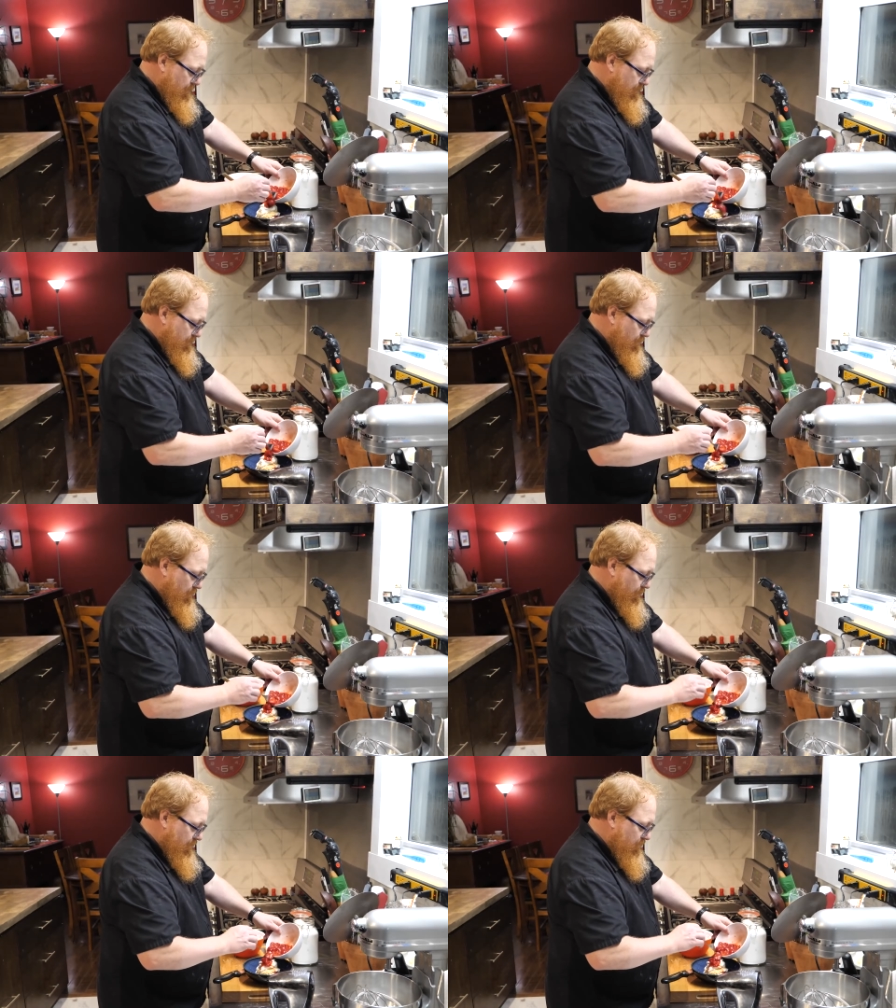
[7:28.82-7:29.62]
Some
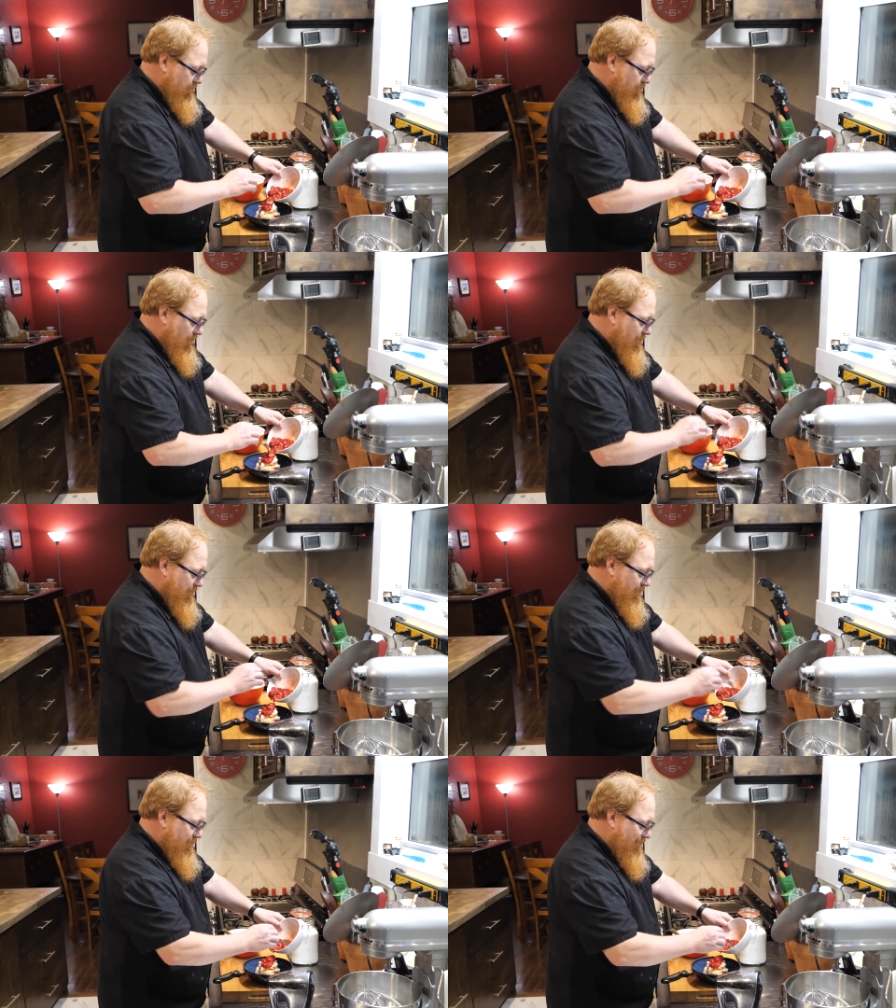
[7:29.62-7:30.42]
more of our
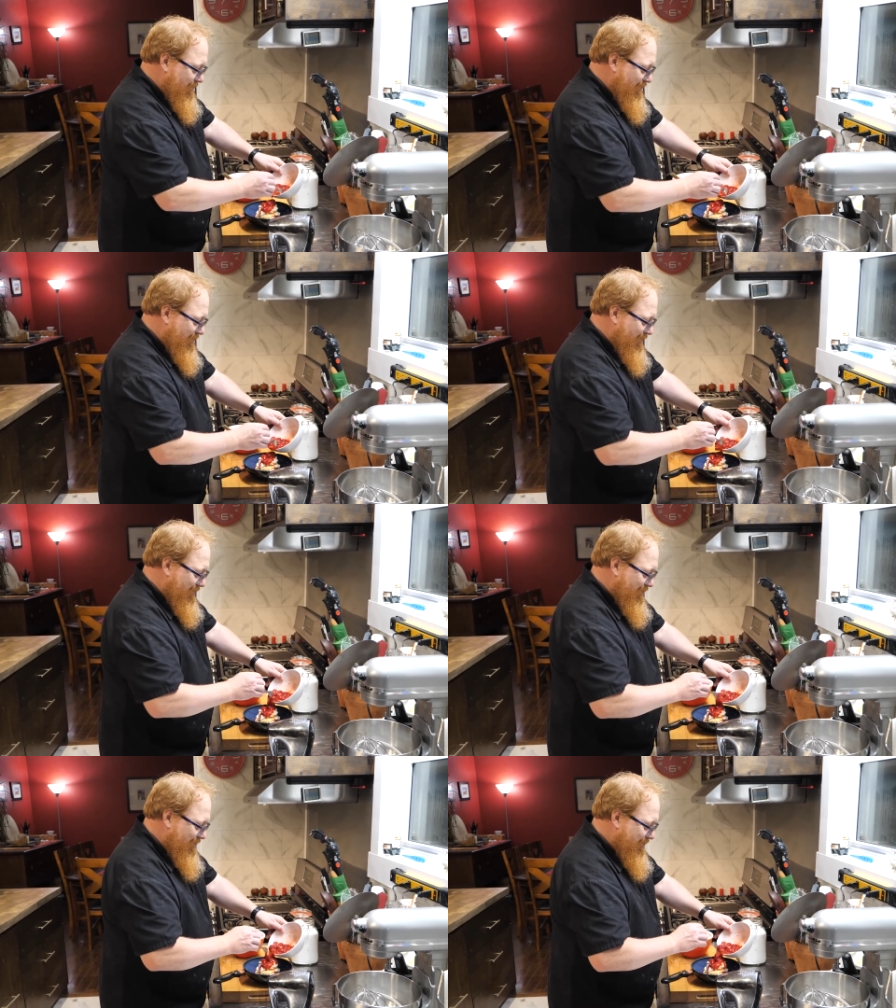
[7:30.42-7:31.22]
strawberries.
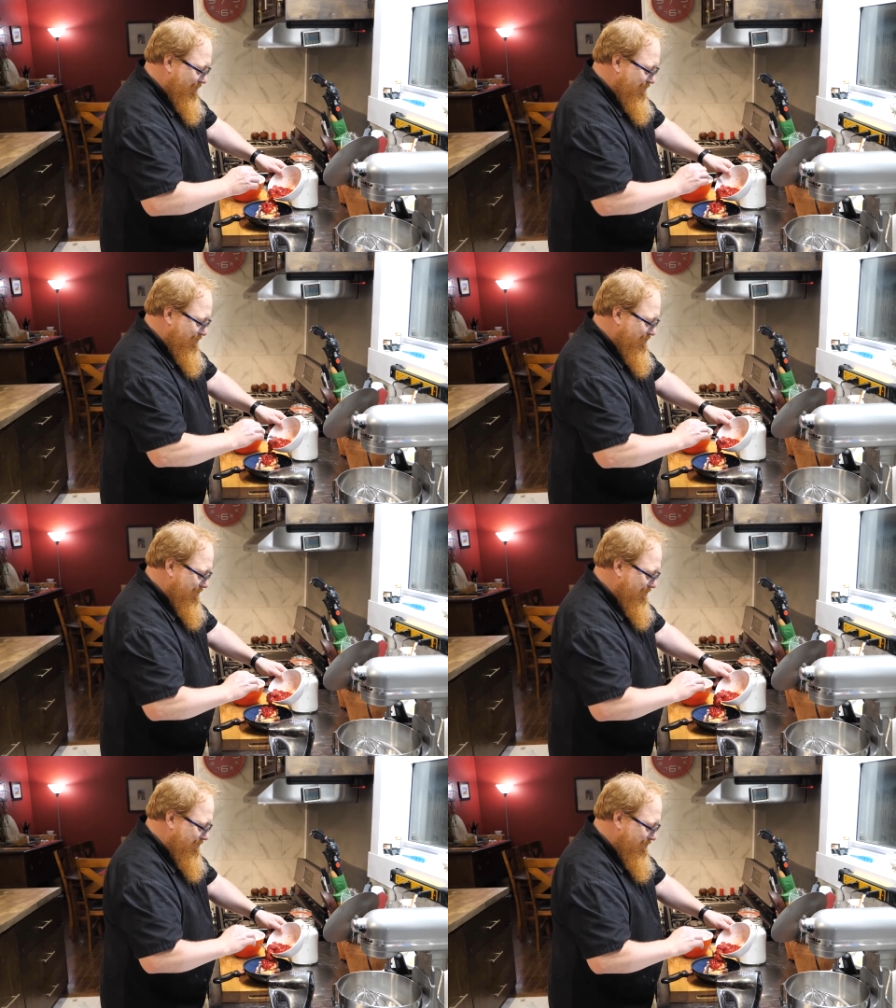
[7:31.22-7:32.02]
Oh,
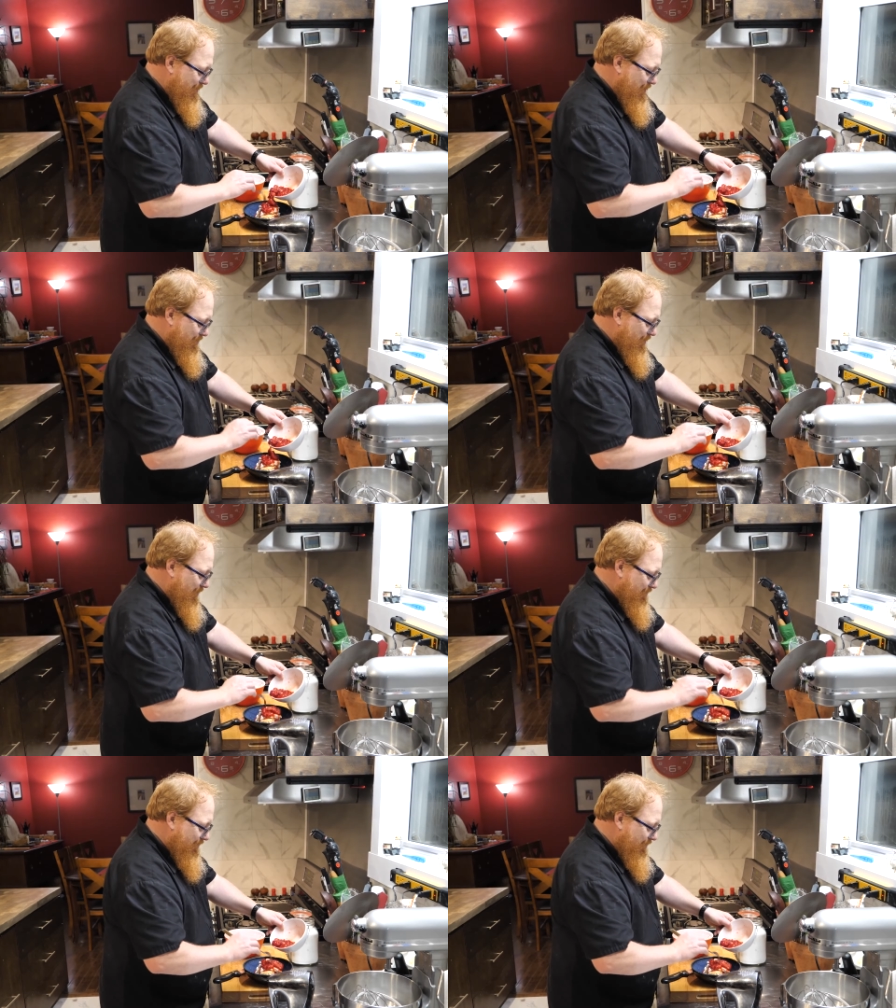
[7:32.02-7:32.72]
baby.